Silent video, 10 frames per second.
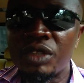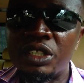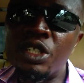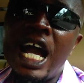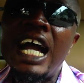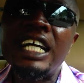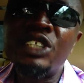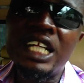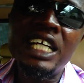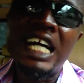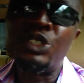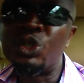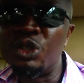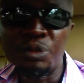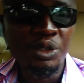I actually
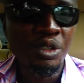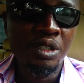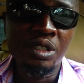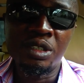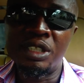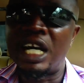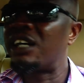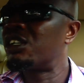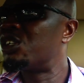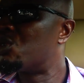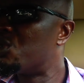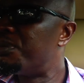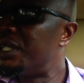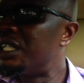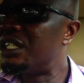assumed that it could
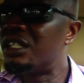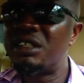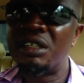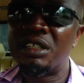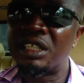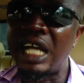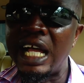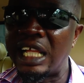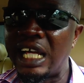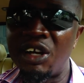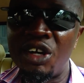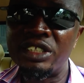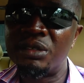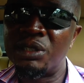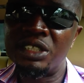be tire that
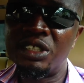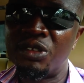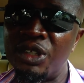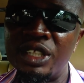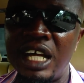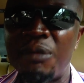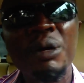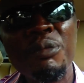caused it because of low tire, but